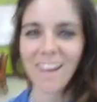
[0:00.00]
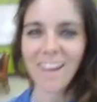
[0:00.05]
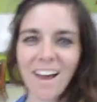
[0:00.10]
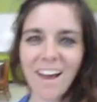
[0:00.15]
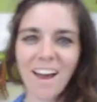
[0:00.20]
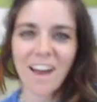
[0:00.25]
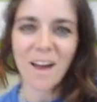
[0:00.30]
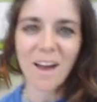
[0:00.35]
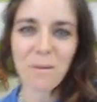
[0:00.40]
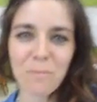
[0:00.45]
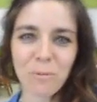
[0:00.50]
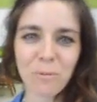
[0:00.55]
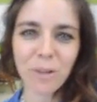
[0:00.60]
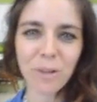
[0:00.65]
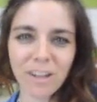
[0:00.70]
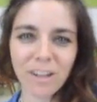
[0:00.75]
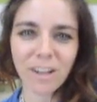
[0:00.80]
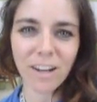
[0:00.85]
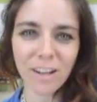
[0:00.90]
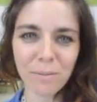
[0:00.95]
Um,
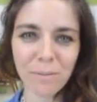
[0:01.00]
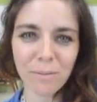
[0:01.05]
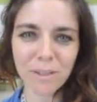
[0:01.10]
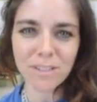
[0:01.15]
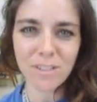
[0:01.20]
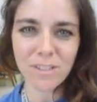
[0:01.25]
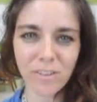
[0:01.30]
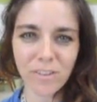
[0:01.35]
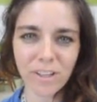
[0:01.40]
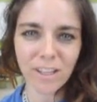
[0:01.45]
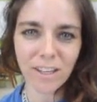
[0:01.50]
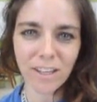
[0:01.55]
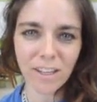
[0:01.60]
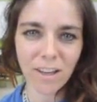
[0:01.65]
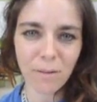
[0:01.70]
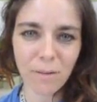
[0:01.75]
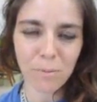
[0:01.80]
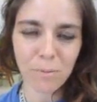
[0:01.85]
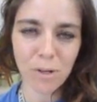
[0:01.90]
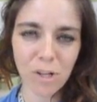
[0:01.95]
we are going to be
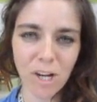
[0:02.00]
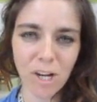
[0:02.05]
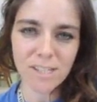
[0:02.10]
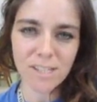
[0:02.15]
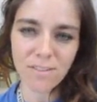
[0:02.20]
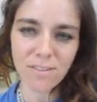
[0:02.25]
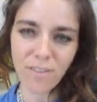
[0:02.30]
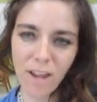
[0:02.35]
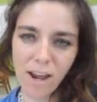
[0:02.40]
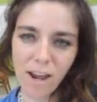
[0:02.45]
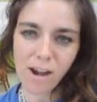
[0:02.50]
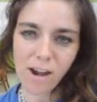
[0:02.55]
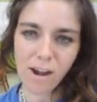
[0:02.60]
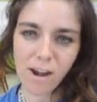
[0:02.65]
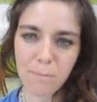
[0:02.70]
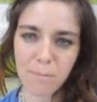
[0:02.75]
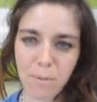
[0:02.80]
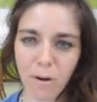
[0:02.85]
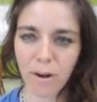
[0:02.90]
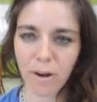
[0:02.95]
doing Progressive
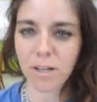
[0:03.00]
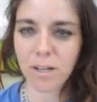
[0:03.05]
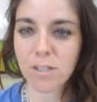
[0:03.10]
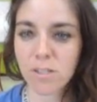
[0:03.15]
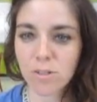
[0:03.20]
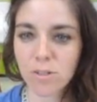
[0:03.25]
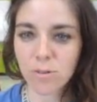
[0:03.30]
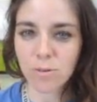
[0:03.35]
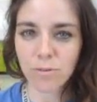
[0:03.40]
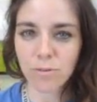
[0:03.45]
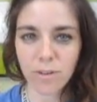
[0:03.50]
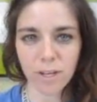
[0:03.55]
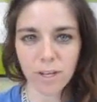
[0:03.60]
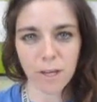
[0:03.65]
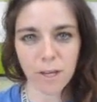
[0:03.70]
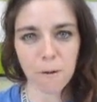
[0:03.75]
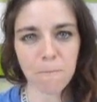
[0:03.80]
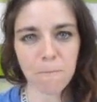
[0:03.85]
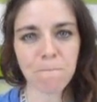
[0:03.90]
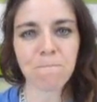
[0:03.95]
Era Part 2
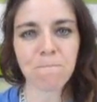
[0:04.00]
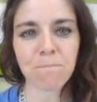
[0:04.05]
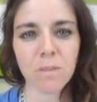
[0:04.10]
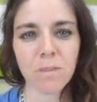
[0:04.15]
video.